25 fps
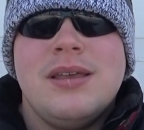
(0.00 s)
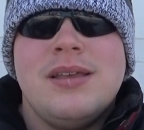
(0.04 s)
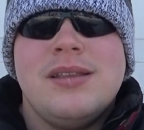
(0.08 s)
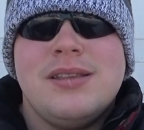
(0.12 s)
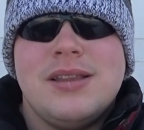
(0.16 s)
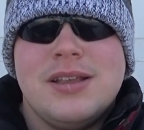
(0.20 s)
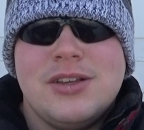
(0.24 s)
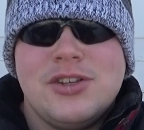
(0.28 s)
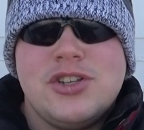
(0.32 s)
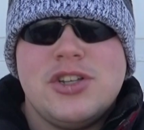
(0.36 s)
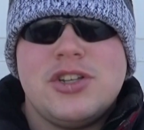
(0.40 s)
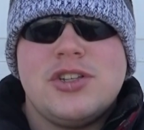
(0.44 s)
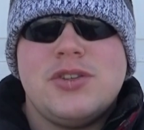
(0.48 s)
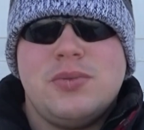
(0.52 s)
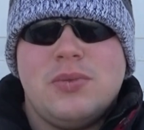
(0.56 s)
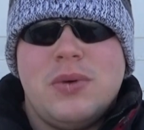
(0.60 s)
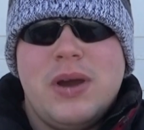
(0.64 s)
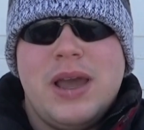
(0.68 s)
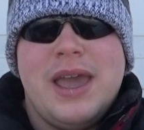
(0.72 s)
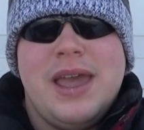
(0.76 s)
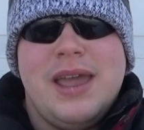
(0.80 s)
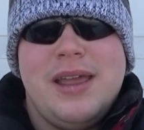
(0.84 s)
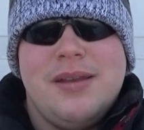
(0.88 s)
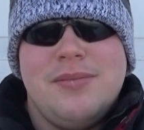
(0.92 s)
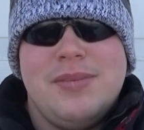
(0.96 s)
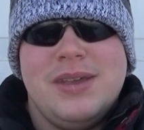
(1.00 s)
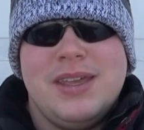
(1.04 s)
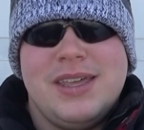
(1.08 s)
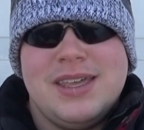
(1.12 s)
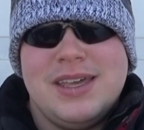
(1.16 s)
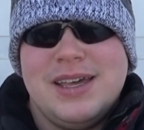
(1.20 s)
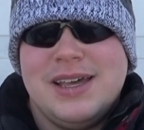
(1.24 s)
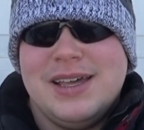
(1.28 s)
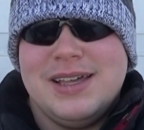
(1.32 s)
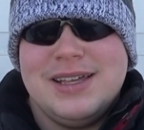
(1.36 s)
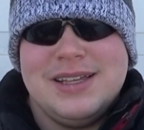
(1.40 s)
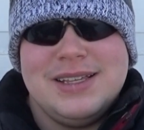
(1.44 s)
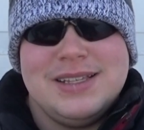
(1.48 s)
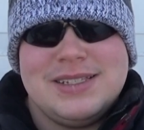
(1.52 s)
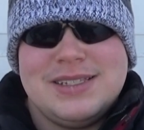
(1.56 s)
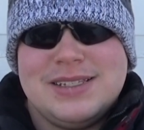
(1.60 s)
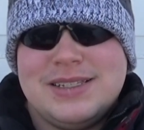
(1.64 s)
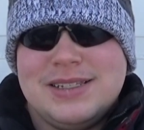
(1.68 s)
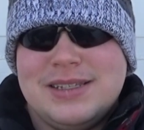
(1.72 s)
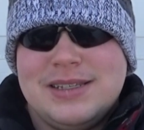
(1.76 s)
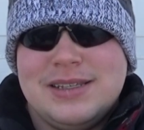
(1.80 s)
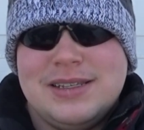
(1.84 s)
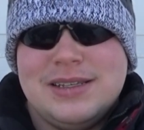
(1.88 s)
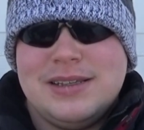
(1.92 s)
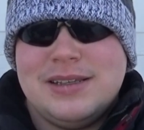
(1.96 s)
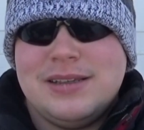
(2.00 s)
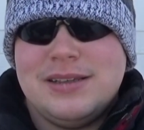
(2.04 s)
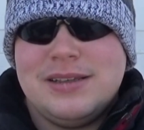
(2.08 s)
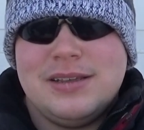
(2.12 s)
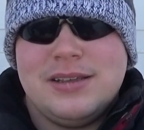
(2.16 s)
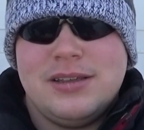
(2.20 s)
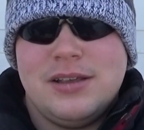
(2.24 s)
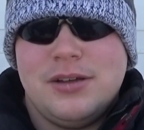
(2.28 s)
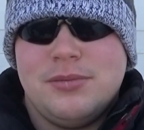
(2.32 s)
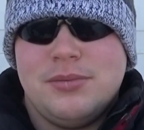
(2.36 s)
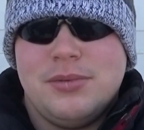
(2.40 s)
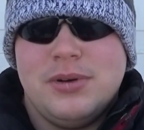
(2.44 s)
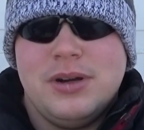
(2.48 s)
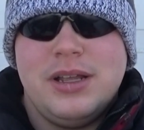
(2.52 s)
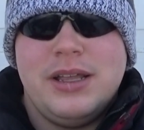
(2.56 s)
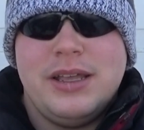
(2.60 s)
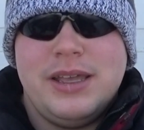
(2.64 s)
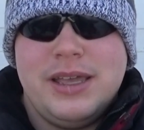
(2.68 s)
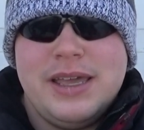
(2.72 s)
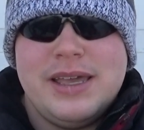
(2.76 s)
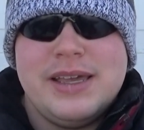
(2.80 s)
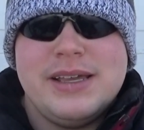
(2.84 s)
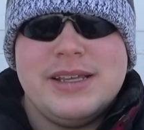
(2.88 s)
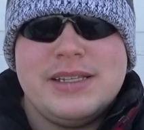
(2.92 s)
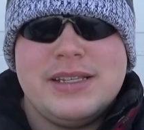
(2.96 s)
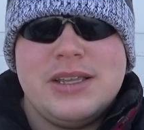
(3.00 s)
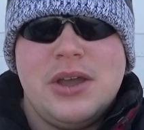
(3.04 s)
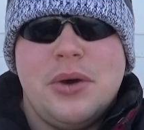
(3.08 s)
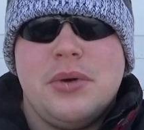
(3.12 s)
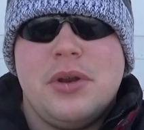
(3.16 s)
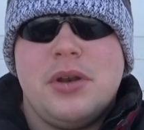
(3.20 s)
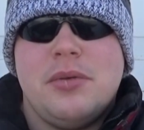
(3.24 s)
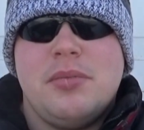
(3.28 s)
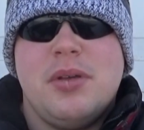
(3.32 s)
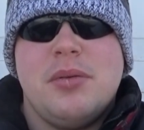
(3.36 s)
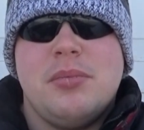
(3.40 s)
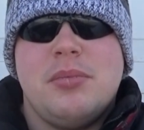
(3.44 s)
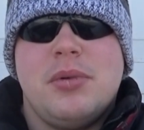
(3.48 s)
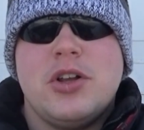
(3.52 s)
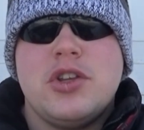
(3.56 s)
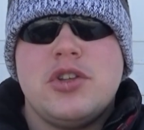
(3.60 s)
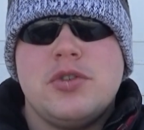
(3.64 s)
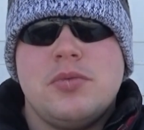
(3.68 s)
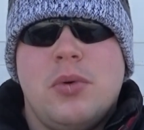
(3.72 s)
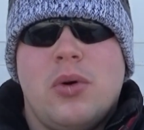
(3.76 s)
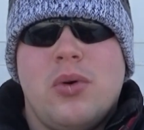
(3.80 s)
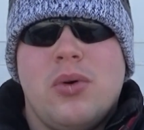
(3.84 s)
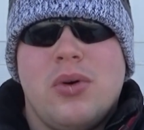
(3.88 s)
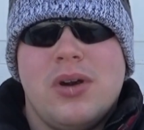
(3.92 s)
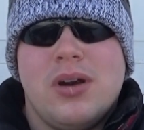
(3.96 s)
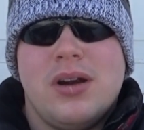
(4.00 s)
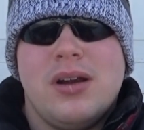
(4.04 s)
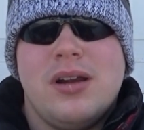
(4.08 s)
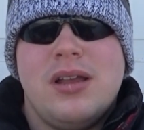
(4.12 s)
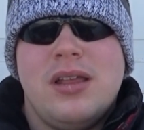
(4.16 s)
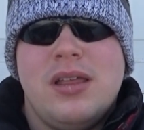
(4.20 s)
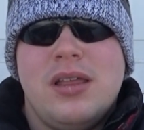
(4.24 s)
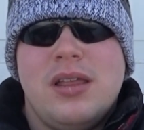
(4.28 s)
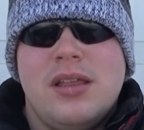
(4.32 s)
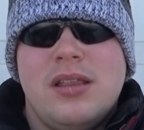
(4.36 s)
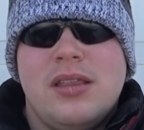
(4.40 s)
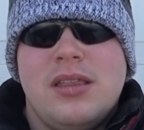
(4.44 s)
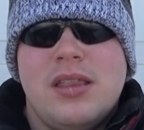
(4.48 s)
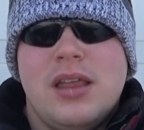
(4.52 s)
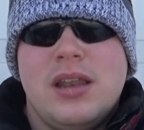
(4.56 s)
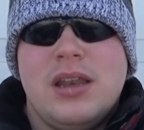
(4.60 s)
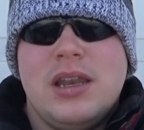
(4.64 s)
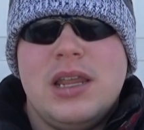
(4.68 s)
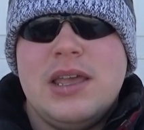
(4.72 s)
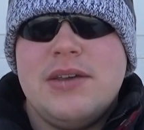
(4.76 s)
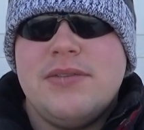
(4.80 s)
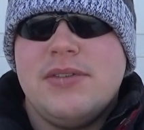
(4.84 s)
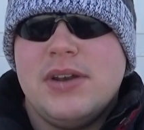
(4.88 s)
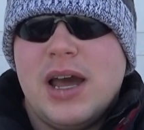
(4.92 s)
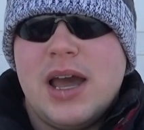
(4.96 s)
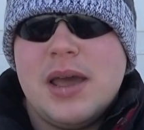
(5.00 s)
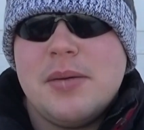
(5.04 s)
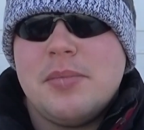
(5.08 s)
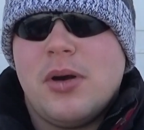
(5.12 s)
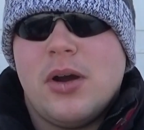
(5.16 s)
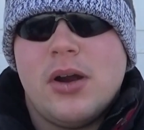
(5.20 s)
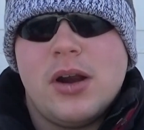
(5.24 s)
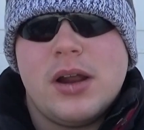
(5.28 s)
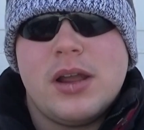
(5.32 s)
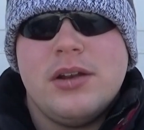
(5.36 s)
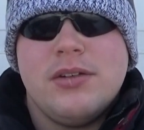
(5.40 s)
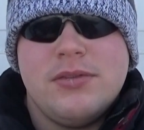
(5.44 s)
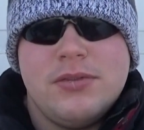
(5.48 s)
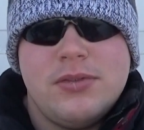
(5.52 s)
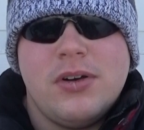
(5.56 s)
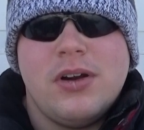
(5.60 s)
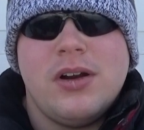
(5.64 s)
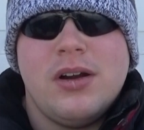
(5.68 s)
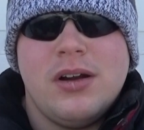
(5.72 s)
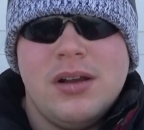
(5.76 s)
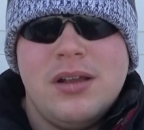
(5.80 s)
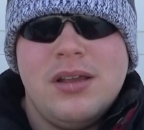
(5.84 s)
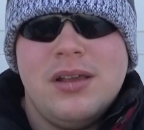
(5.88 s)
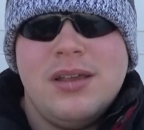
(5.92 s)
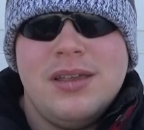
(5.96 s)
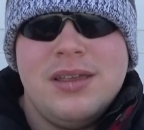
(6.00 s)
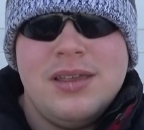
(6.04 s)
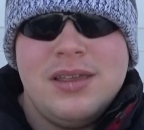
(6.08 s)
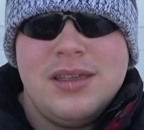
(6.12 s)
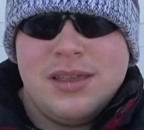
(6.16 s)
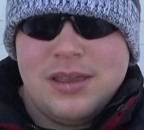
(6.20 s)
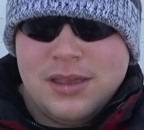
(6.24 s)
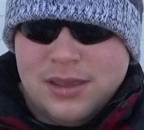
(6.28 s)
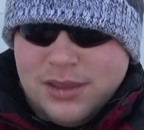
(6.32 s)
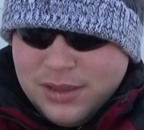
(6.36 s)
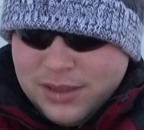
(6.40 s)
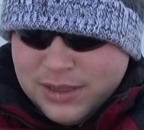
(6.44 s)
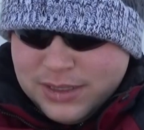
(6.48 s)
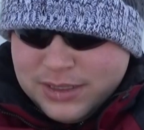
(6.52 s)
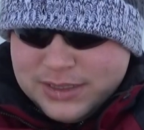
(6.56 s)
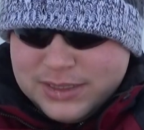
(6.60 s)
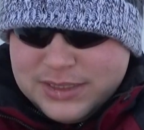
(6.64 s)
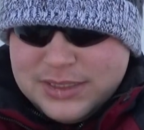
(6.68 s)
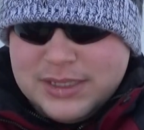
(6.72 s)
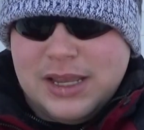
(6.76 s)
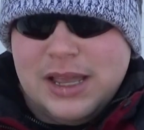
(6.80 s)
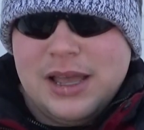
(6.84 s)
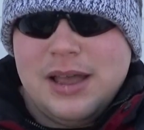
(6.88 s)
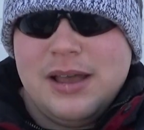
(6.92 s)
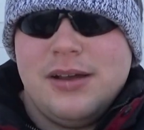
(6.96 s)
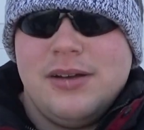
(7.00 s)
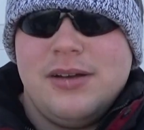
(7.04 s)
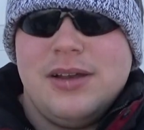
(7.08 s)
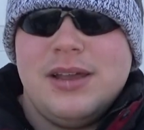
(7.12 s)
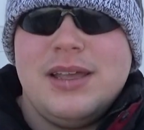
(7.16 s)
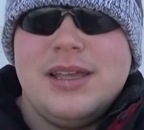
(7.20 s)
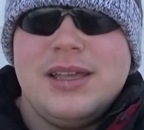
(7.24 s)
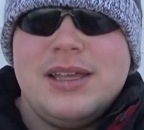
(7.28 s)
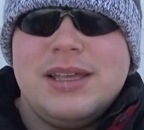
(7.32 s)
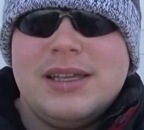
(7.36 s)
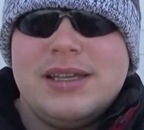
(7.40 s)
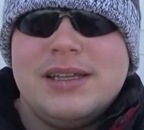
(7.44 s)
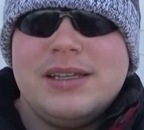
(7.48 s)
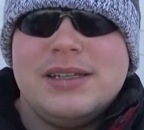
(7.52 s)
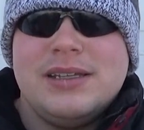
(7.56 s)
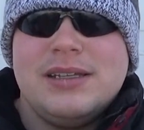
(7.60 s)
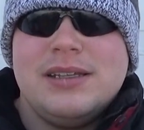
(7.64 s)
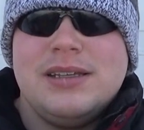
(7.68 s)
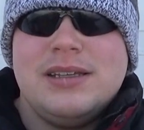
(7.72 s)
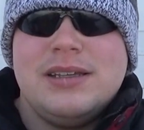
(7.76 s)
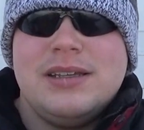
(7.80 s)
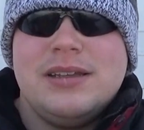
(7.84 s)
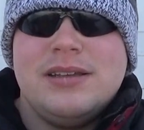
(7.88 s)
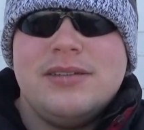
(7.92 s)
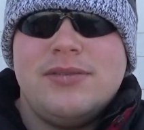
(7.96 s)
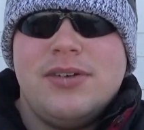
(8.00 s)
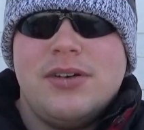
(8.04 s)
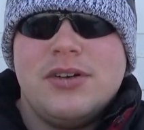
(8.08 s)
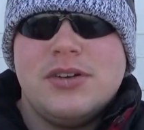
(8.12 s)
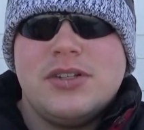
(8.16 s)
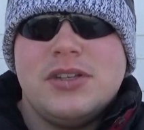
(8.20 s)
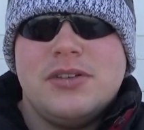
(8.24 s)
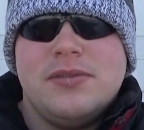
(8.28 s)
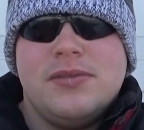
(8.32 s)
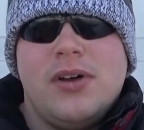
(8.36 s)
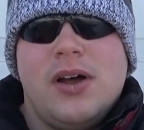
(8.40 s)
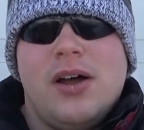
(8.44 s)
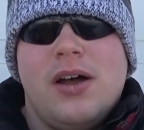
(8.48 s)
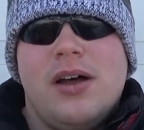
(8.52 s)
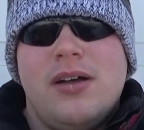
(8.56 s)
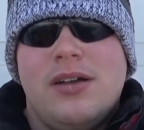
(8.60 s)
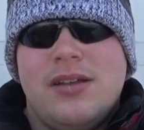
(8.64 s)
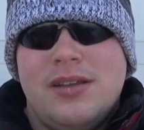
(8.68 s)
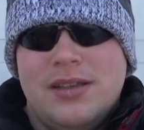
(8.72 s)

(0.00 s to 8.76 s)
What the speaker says: Then just wait, because there really is going to be much more than even I bargained for. So, first of all,